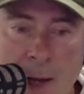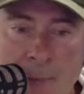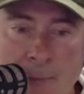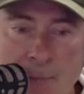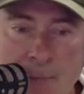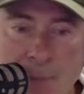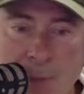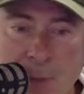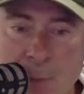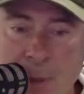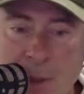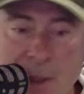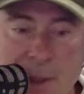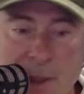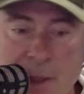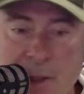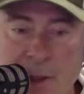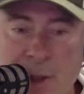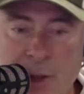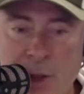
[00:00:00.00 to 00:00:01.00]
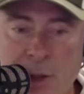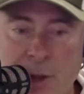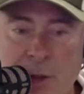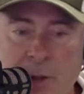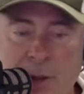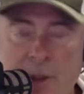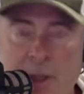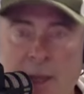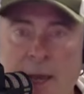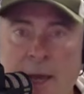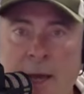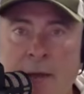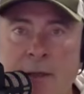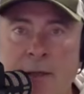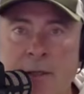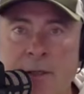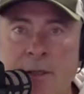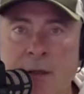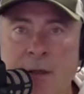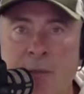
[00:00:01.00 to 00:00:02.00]
But in addition to
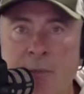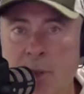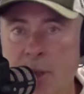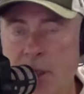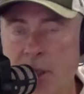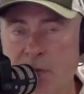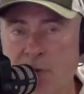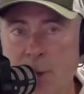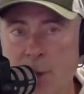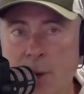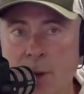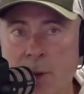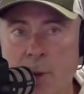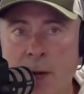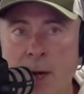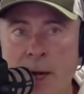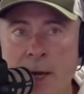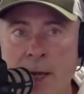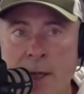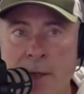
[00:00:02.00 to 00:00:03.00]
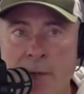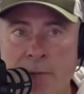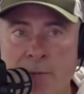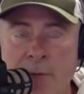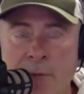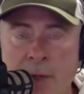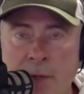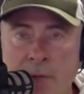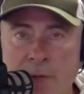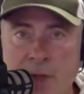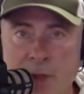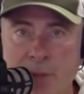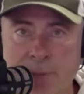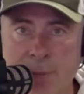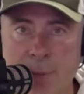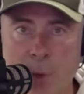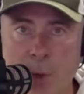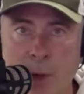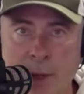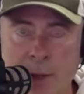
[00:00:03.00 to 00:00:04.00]
that, just an unbelievable array of
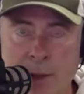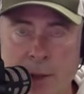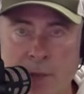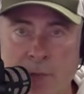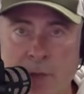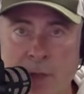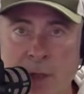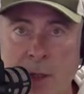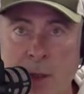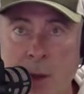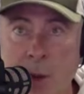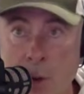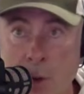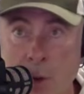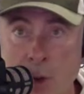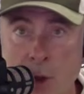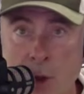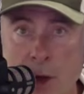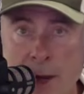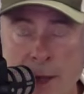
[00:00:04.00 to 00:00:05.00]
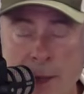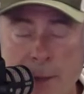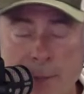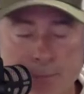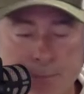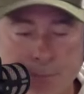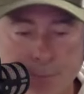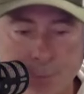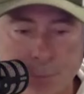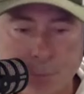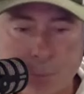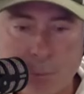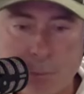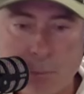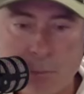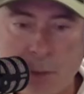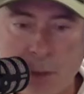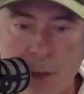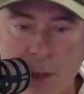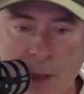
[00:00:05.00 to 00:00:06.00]
support activity on track,
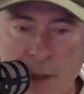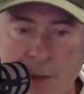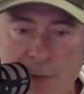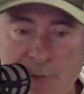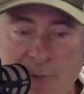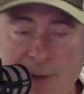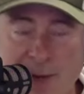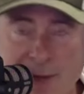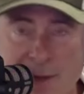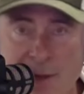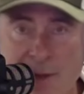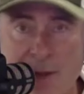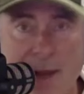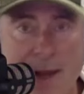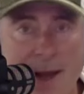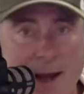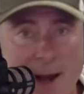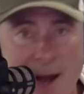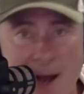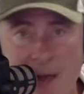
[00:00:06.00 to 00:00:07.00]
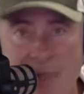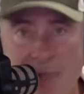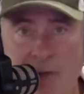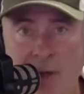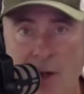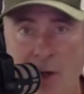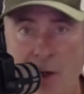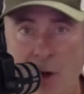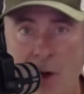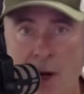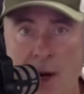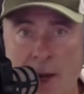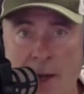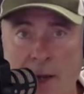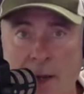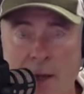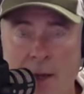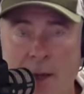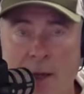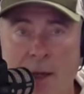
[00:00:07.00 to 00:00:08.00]
and the fact that they are having a
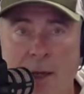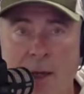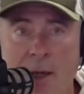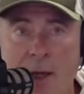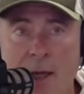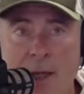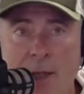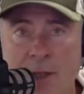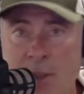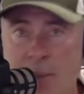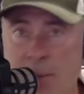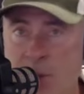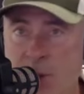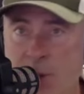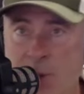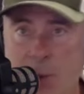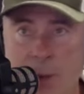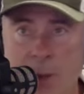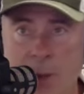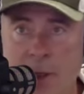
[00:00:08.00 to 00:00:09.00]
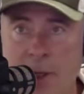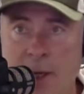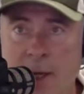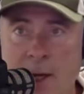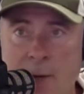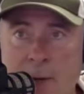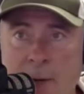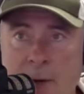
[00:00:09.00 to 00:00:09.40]
crack at some sprint